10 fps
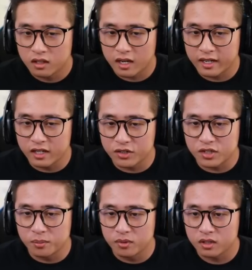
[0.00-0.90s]
I hear
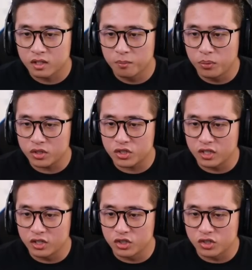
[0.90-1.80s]
some
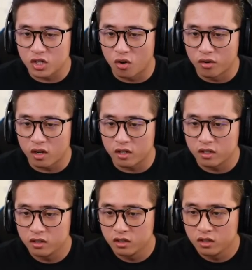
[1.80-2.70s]
combustion engines going on.
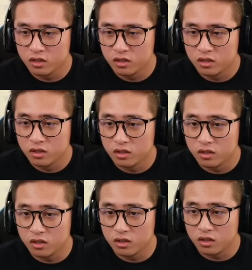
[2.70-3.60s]

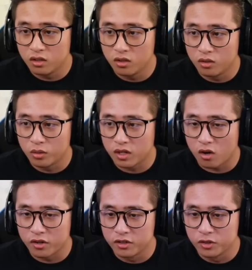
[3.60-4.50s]
Oh, what
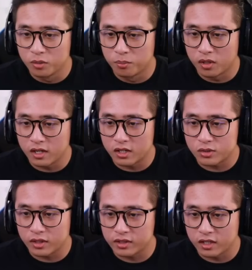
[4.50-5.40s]
are oh, they doing?
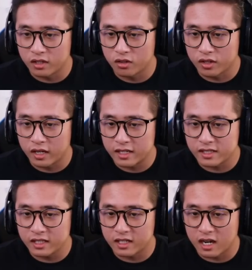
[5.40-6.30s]
Burnouts right there. Okay, I
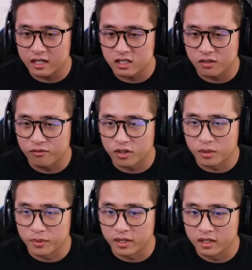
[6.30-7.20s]
see the guy that's in front
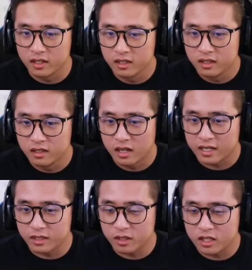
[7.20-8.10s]
of me.
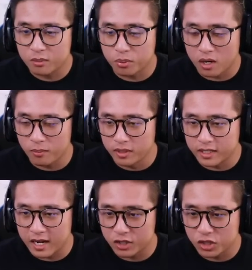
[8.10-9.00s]
I could probably
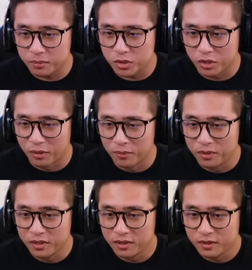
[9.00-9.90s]
catch up to
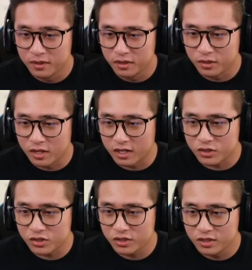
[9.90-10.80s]
him. Oh
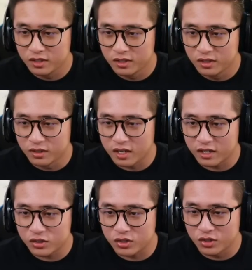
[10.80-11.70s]
gosh. Oh
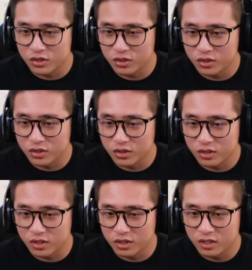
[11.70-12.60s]
gosh. Go, go, go, go,
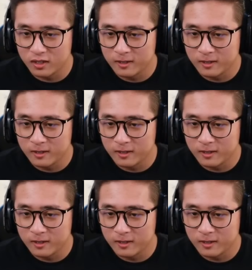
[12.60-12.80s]
go, go.